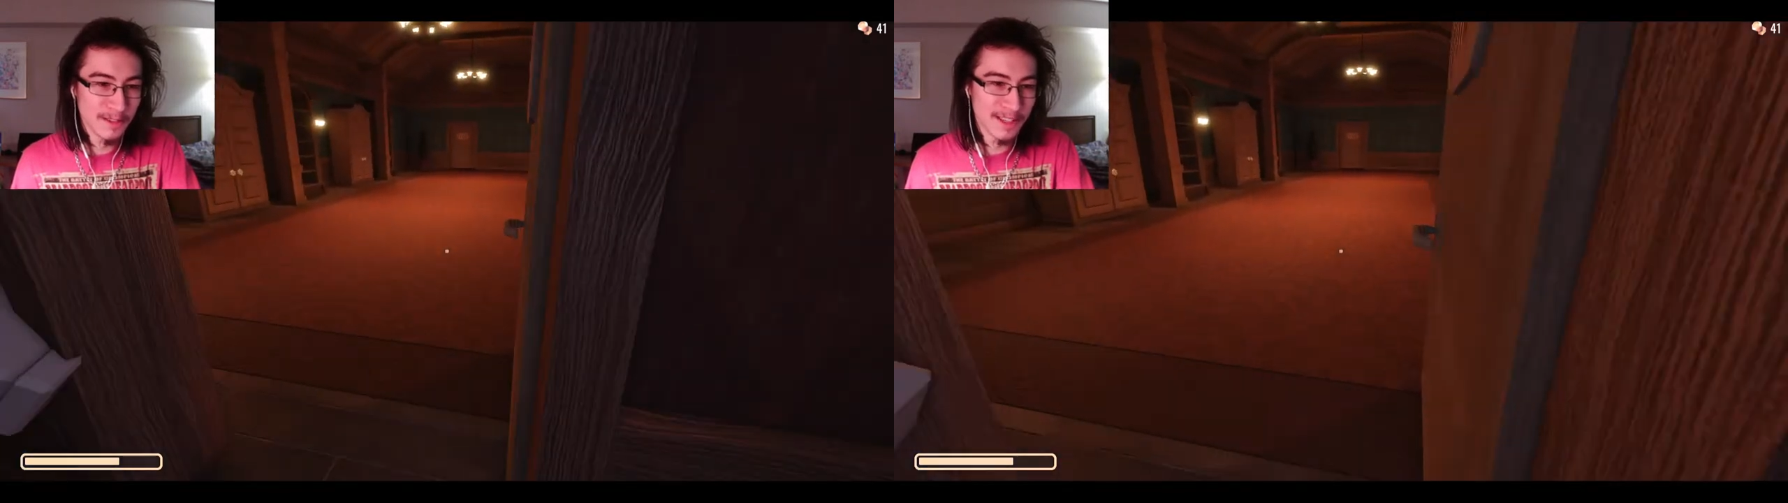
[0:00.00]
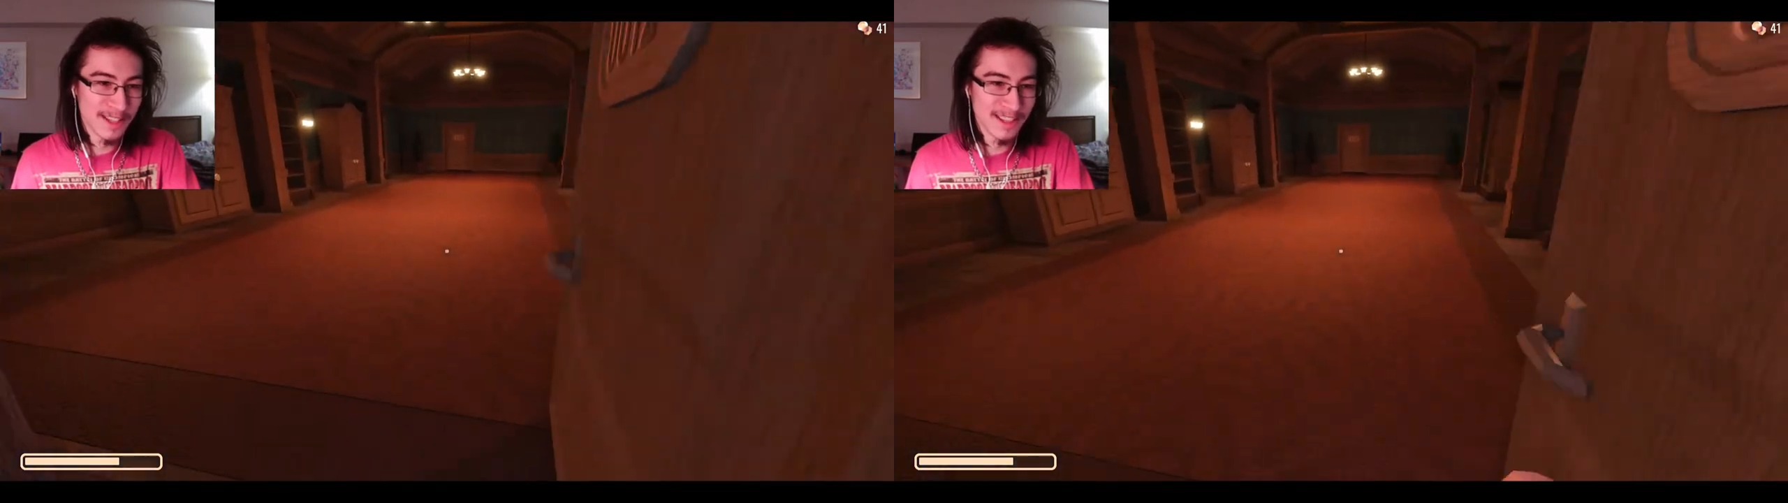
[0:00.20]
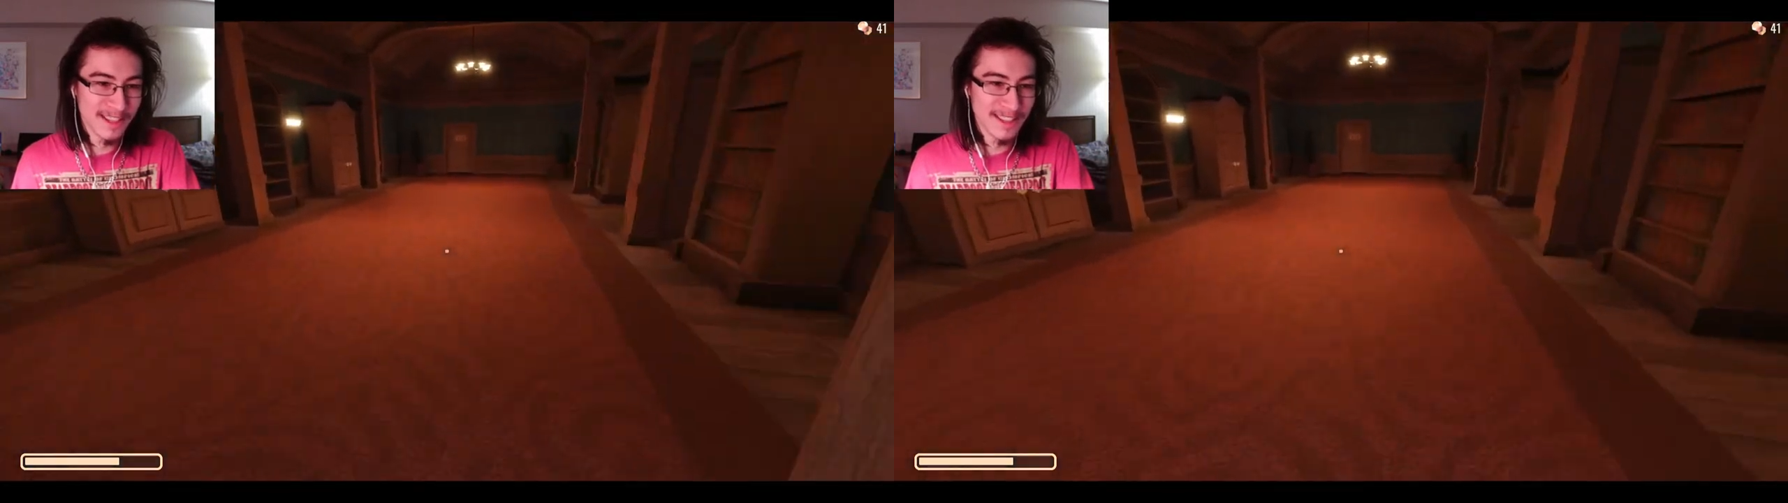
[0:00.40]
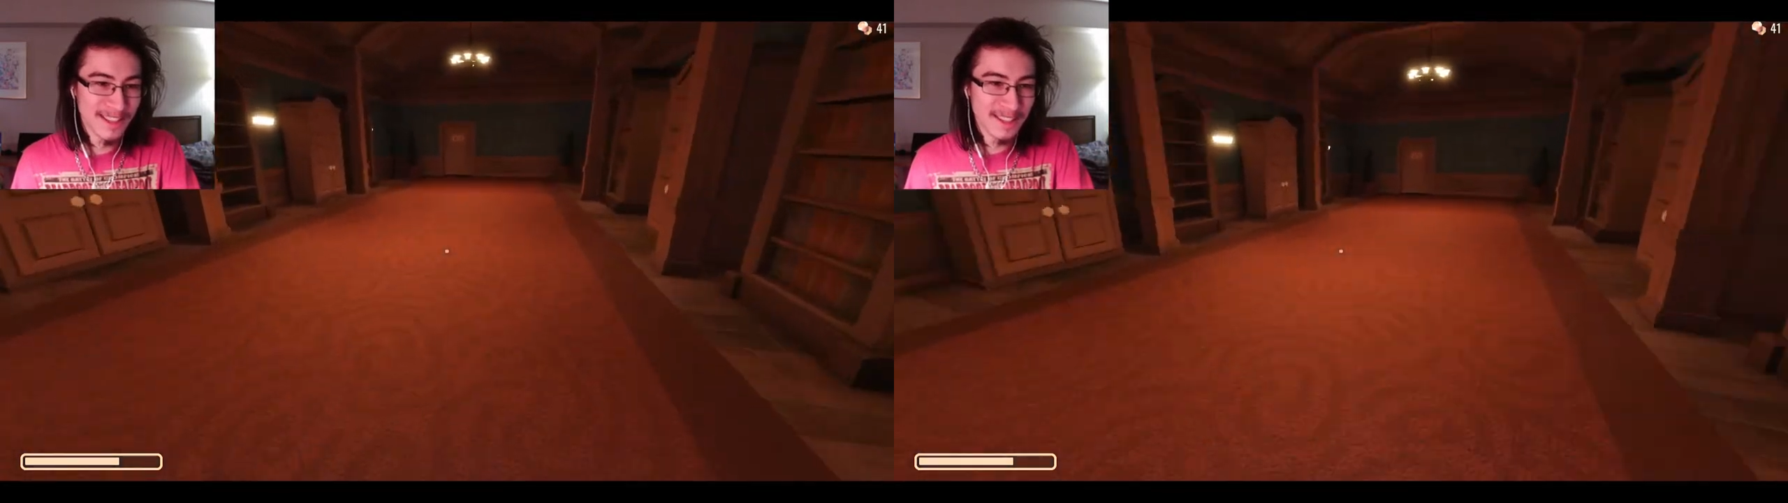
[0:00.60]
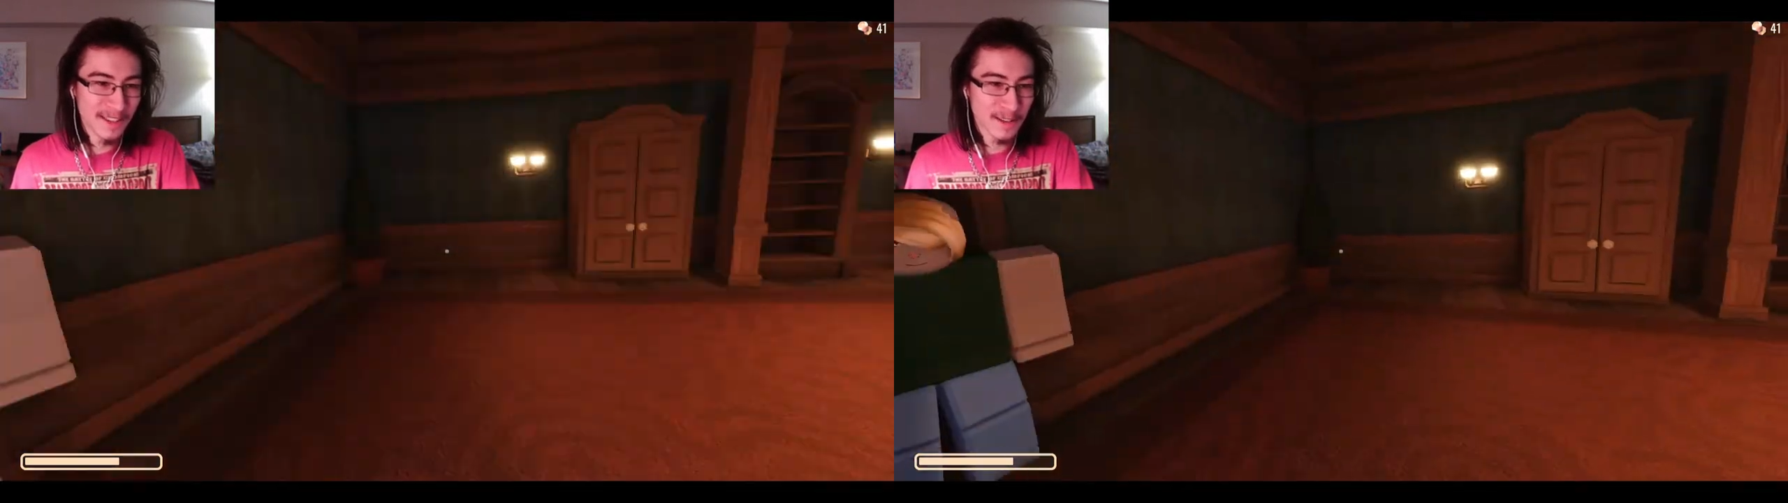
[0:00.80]
okay.
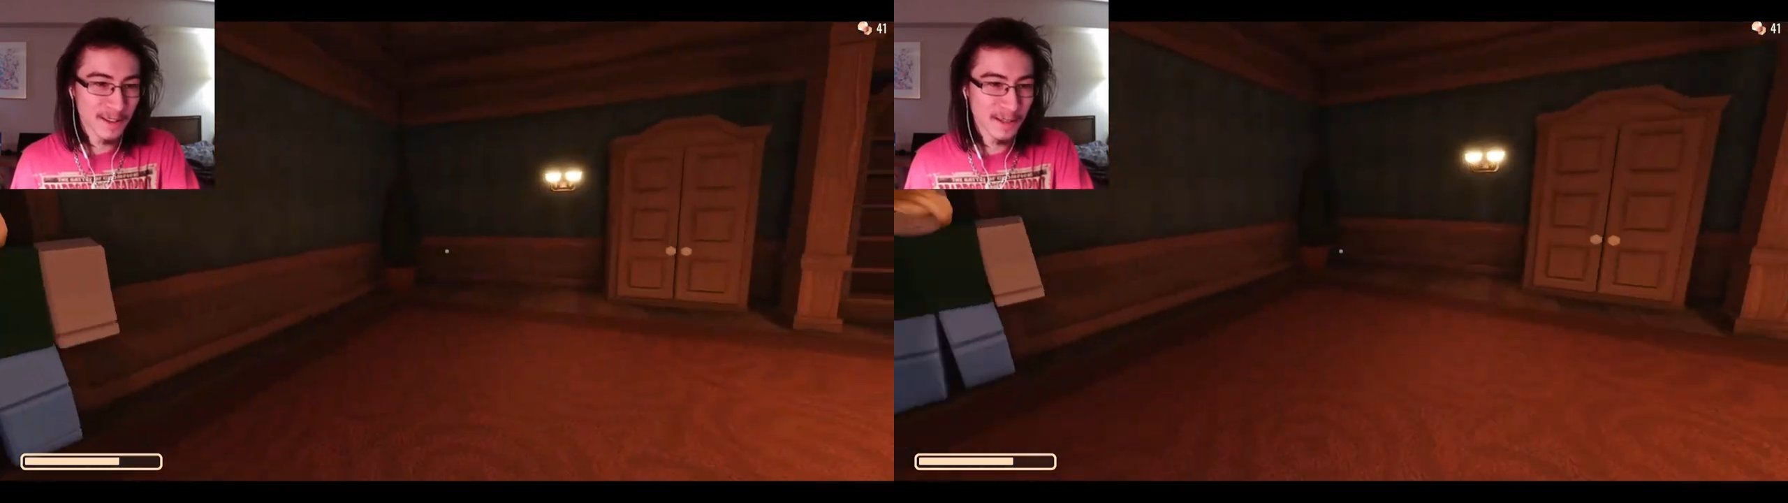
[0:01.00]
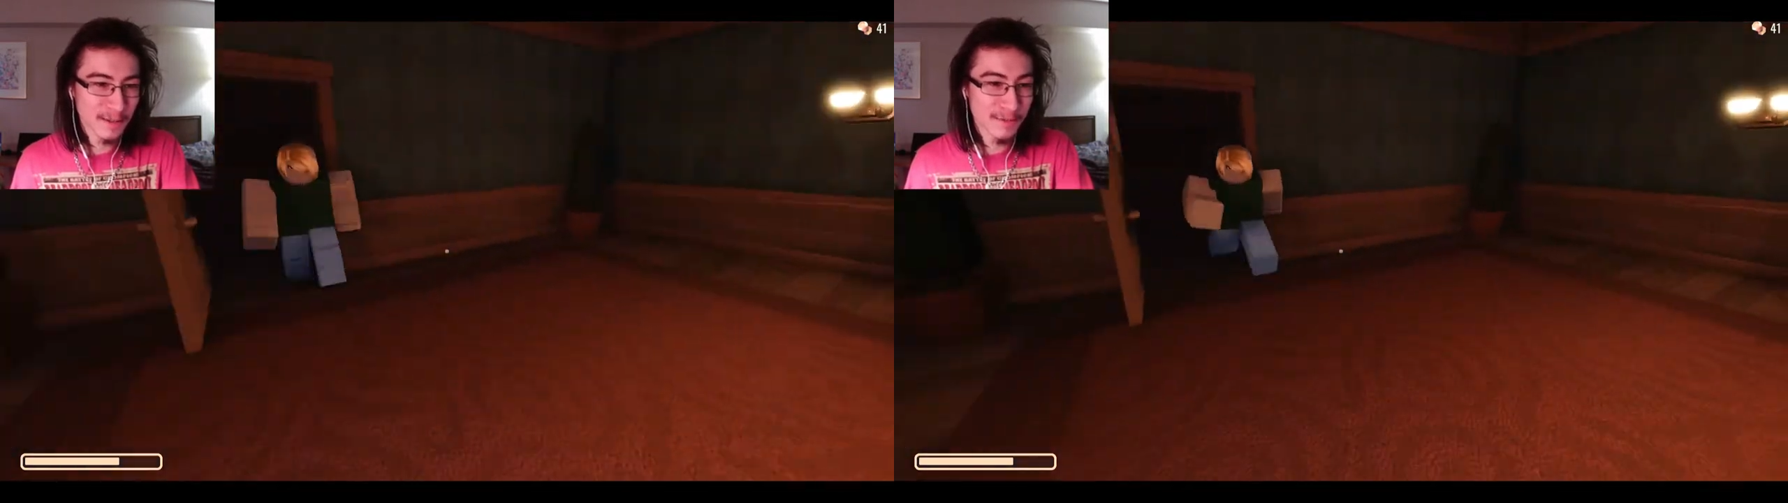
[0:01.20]
Luckily there was